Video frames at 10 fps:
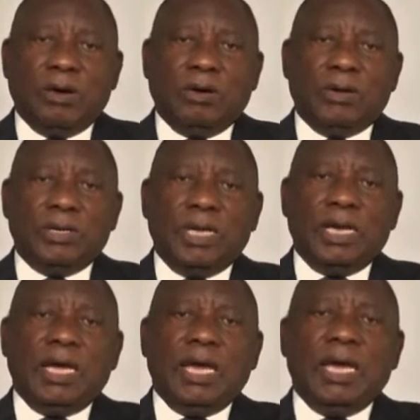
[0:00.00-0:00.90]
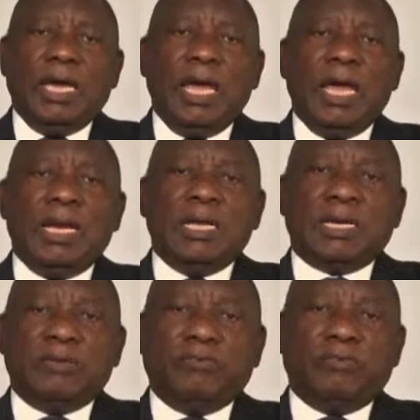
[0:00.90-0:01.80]
on early
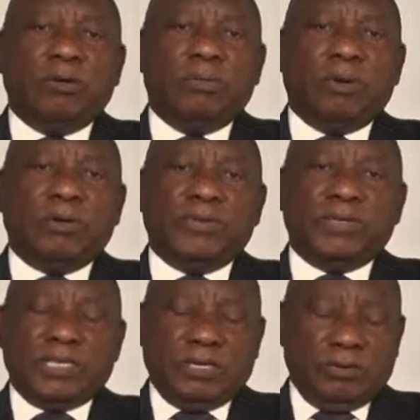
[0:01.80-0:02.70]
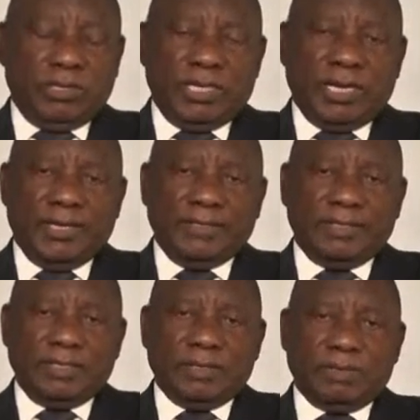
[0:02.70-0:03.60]
reform of the Security Council.